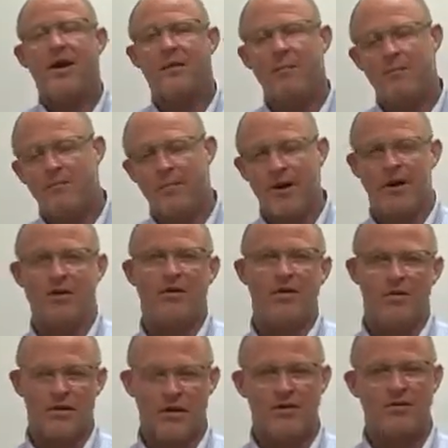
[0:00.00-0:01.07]
men
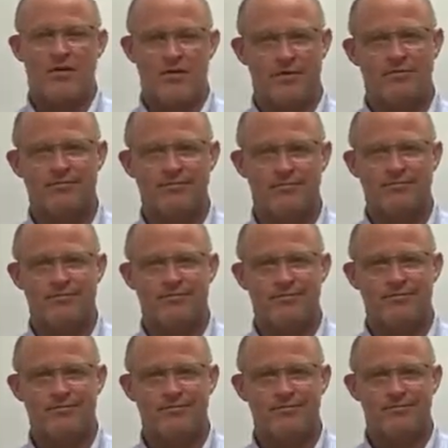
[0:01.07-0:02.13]
don't either.
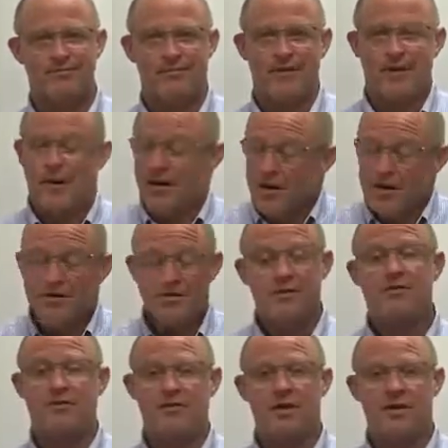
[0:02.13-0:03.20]
In all
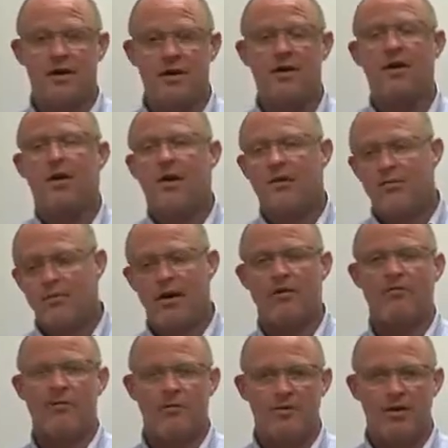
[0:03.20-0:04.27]
sincerity,
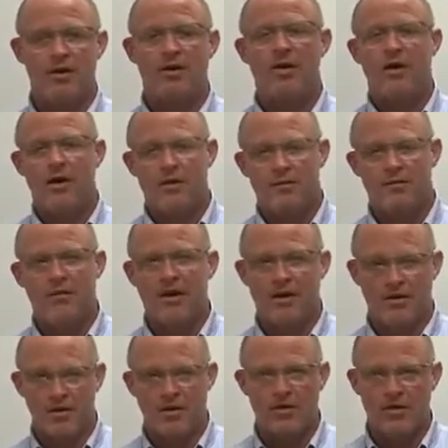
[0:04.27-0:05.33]
preferably
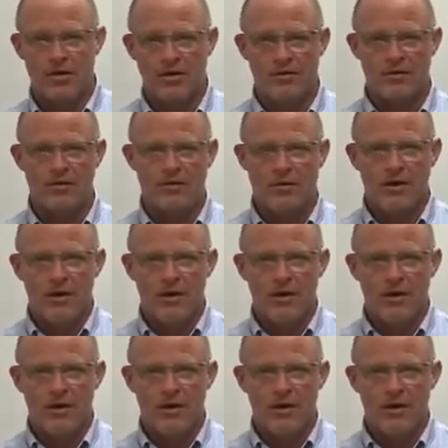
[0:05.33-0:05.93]
men don't either.